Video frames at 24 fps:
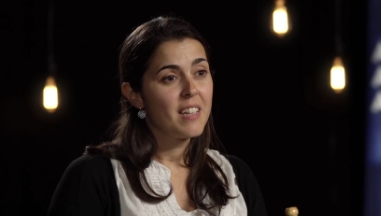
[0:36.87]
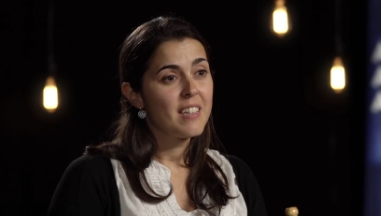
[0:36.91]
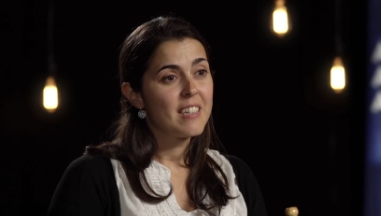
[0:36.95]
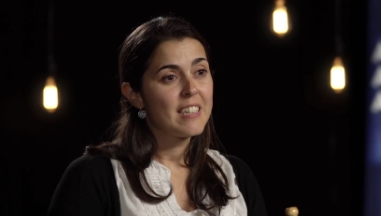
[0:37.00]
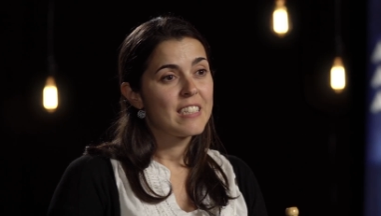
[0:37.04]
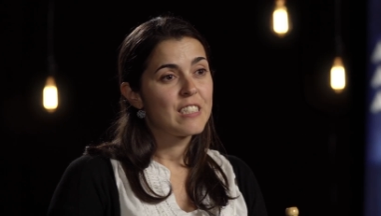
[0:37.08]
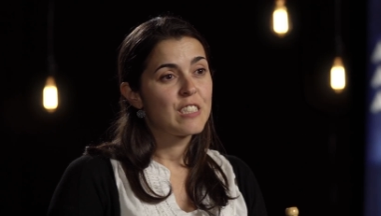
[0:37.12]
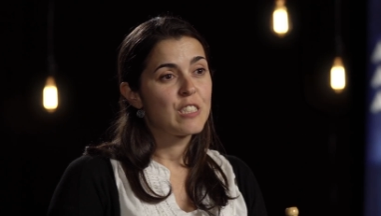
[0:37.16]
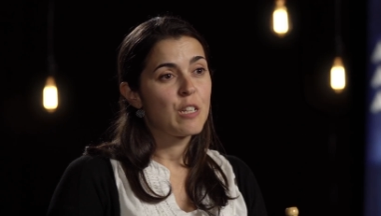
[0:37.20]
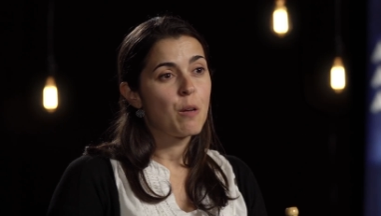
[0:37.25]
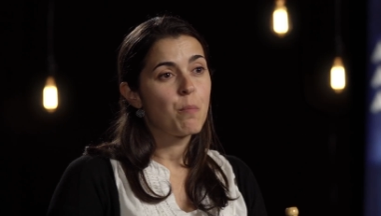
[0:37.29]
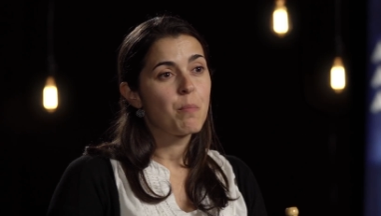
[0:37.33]
field
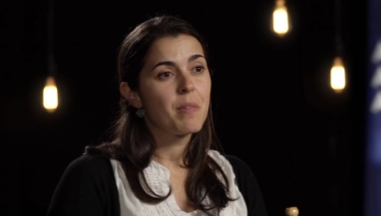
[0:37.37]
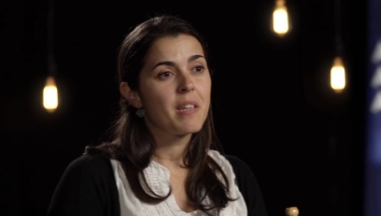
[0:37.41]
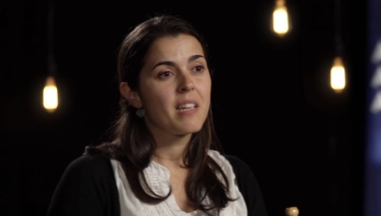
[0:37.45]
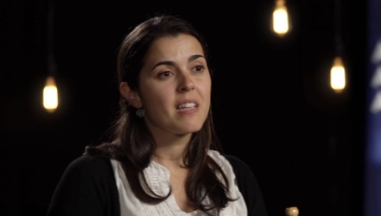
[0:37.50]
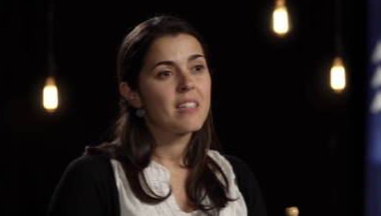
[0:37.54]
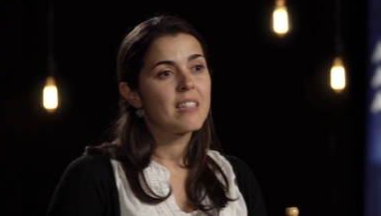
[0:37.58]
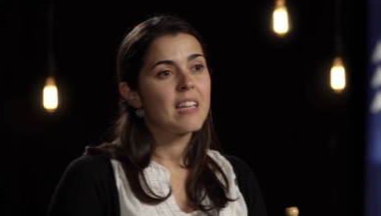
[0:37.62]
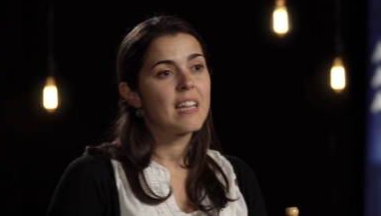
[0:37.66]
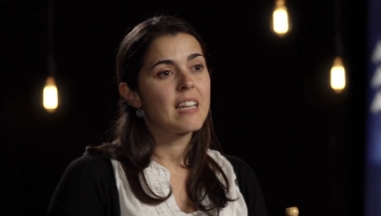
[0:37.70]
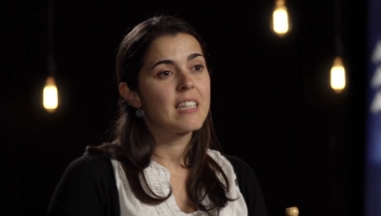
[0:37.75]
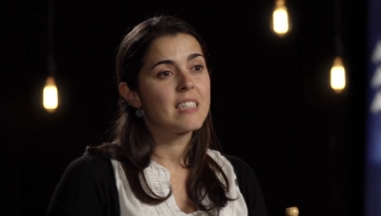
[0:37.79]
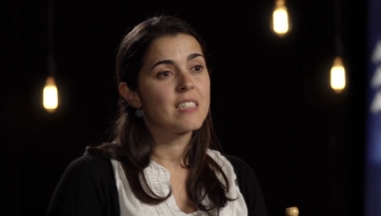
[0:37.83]
is
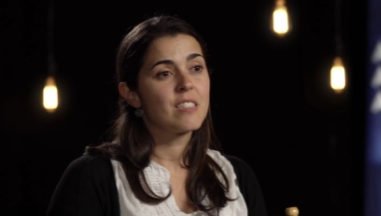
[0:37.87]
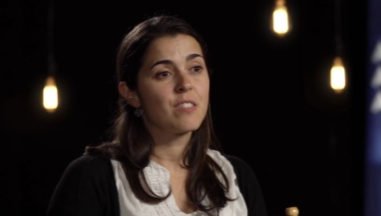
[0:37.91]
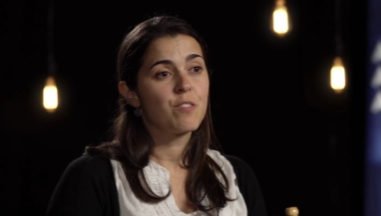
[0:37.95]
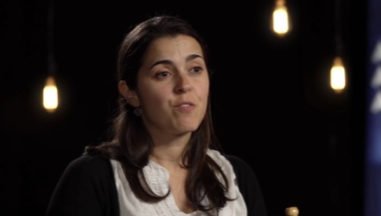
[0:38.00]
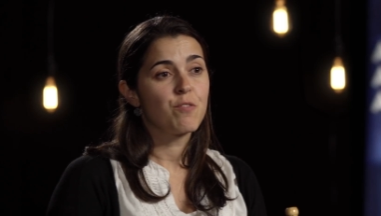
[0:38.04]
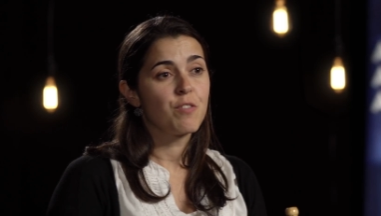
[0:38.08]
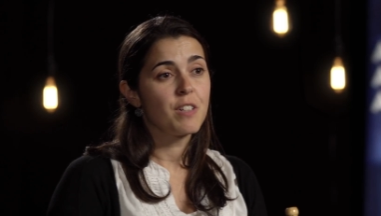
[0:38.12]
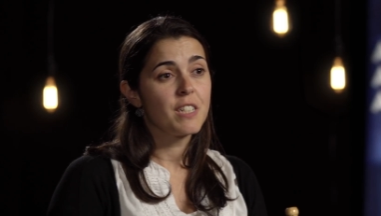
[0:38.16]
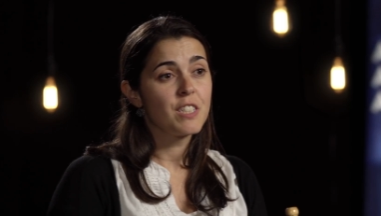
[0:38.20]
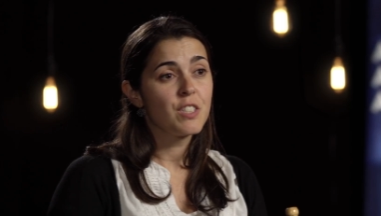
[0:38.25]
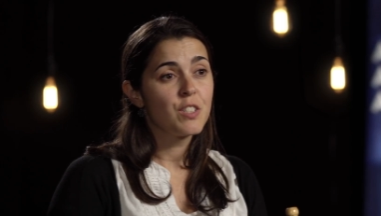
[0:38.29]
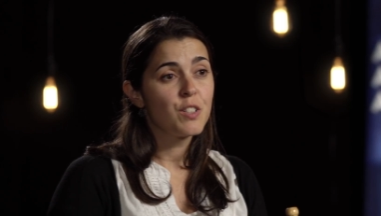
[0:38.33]
something that is
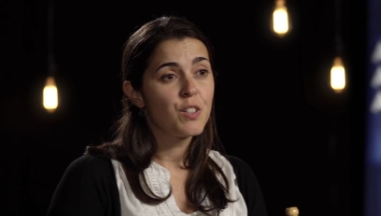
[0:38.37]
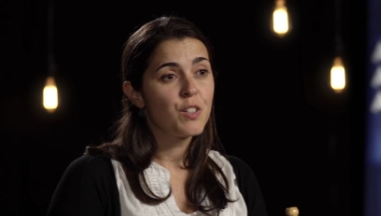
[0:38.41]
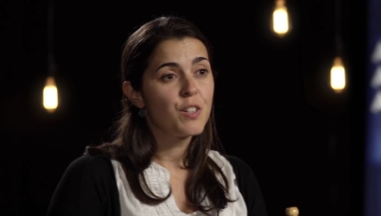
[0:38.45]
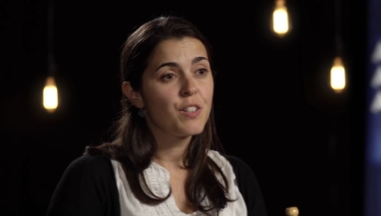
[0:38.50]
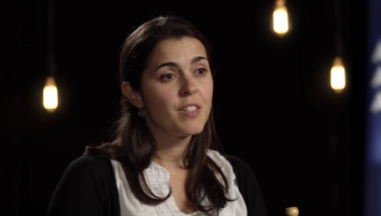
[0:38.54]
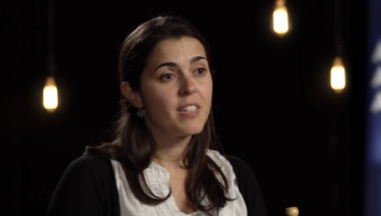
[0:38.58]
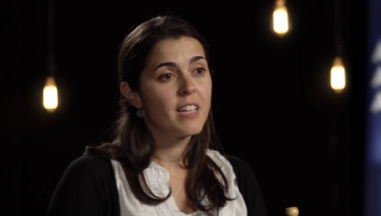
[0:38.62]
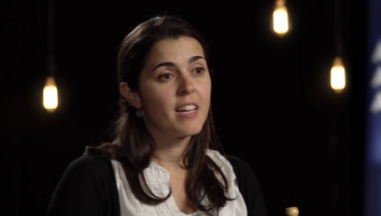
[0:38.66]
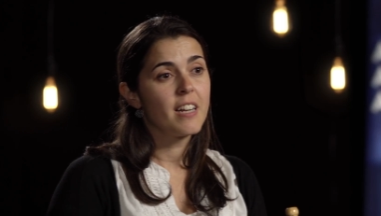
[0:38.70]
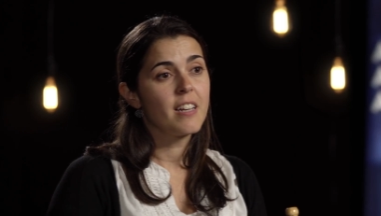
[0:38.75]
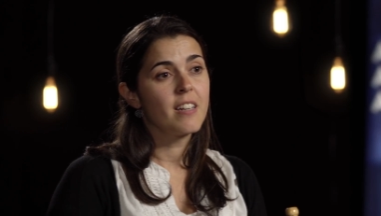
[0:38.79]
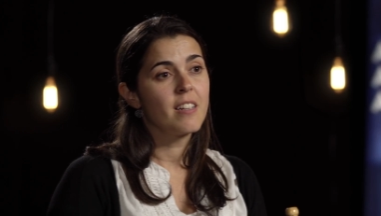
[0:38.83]

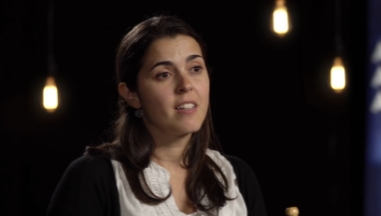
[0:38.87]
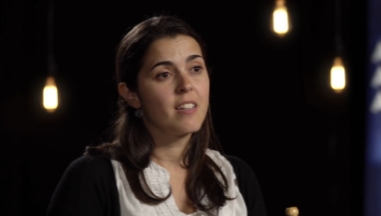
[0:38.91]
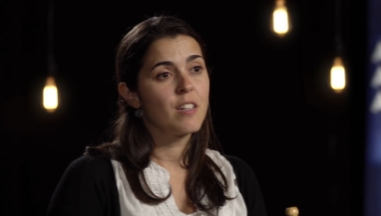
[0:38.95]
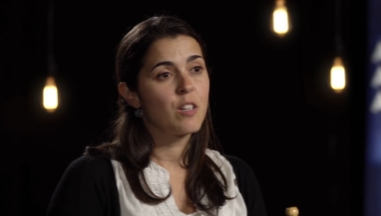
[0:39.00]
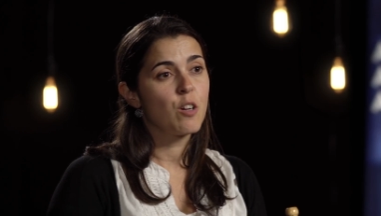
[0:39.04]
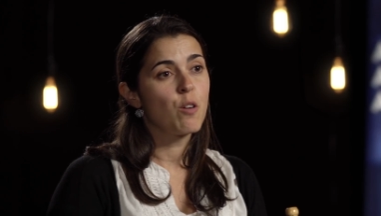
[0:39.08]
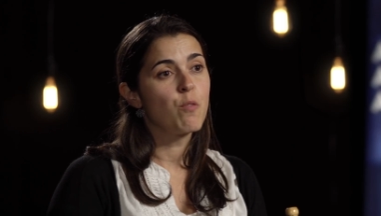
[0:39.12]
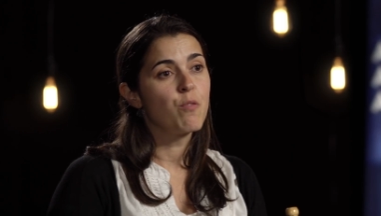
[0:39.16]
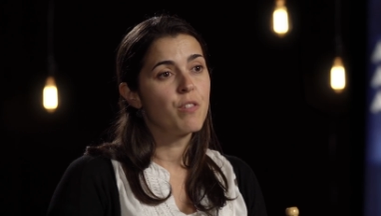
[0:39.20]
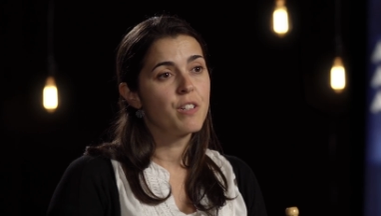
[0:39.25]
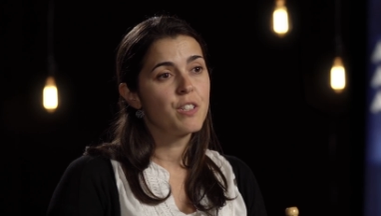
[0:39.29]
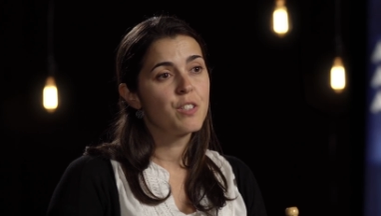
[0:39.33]
richer than a
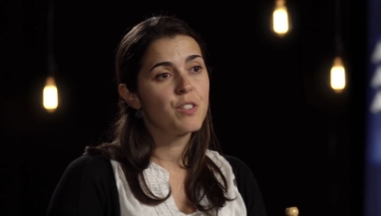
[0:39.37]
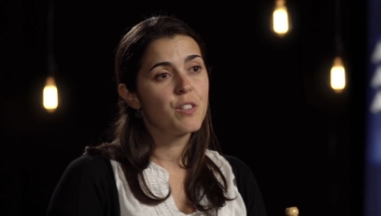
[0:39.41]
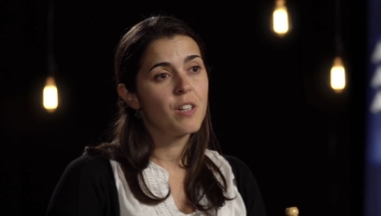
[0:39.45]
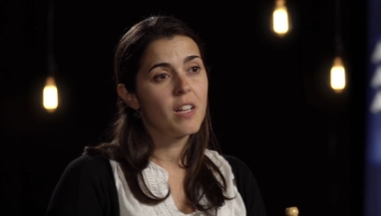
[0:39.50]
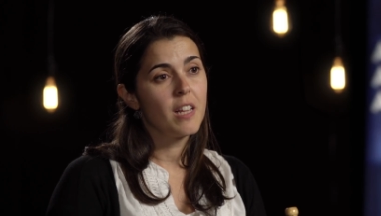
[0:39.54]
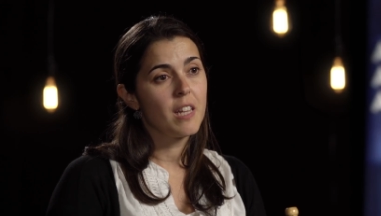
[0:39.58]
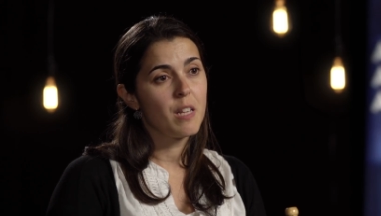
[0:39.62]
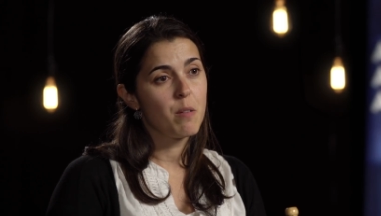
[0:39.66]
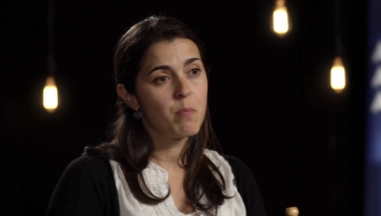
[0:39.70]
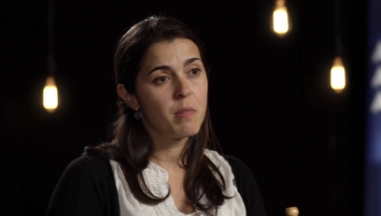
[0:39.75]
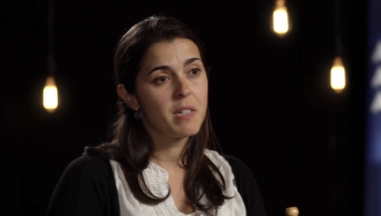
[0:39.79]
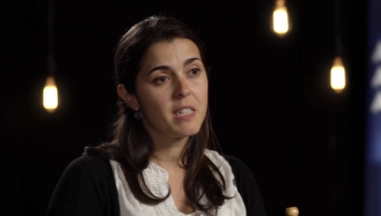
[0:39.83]

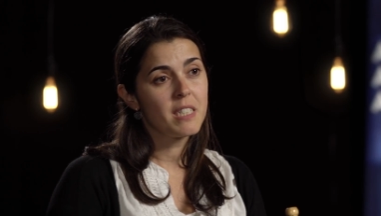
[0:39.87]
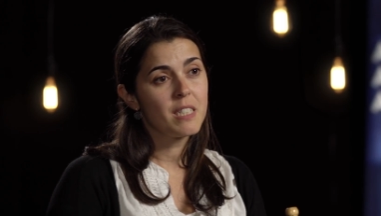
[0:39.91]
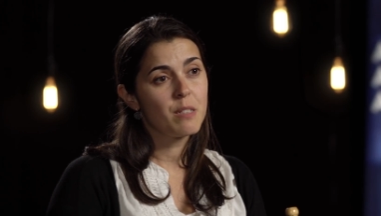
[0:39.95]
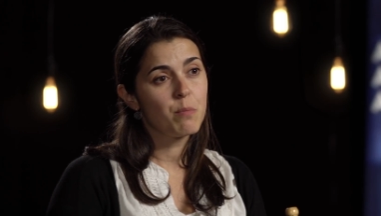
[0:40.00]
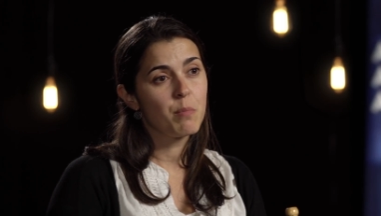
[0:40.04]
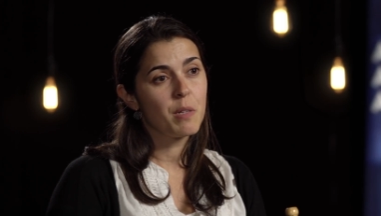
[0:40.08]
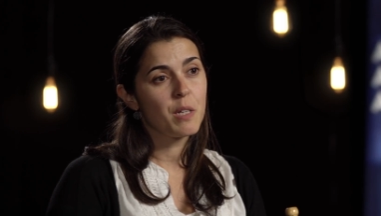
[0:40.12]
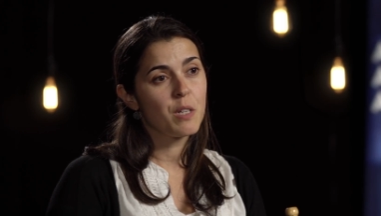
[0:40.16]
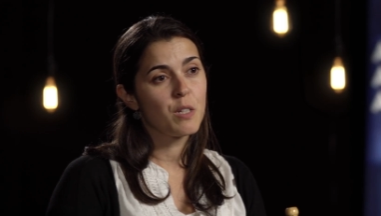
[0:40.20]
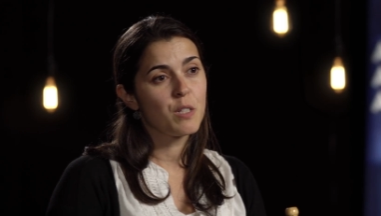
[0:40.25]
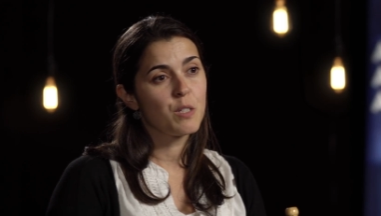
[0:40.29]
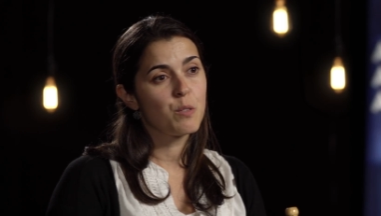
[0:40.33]
conventional
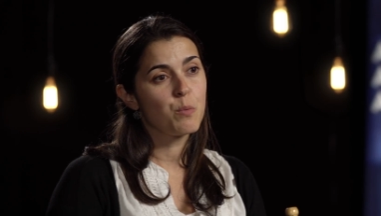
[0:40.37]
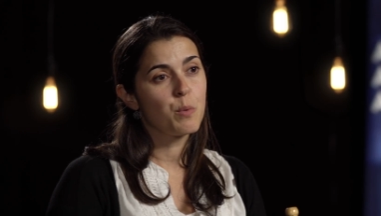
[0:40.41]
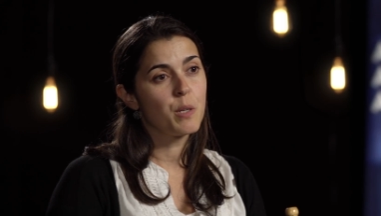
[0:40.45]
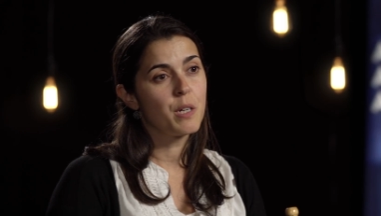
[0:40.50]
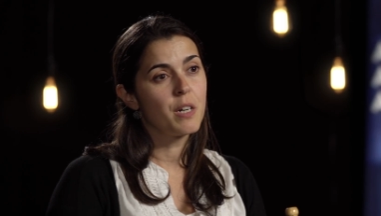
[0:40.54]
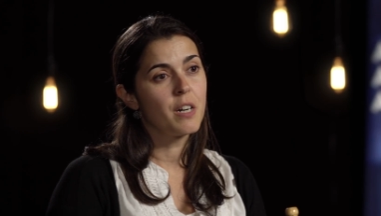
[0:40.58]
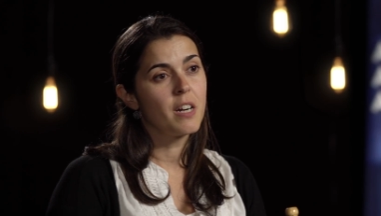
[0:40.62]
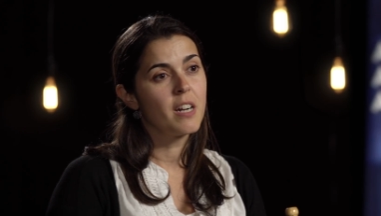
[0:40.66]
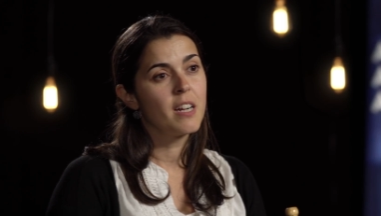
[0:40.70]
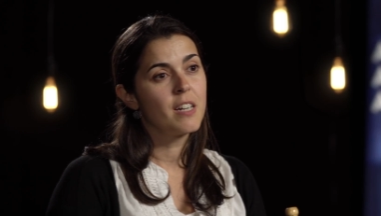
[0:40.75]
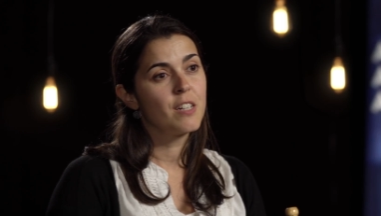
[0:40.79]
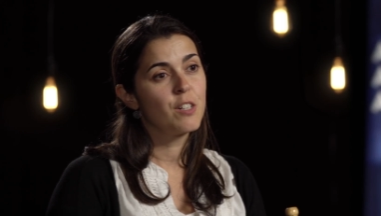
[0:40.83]
image because we
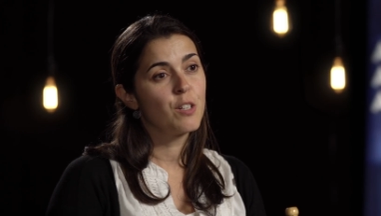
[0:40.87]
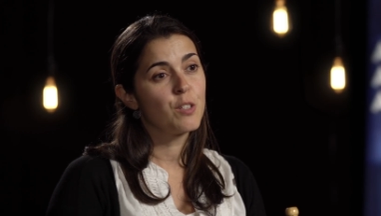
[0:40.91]
are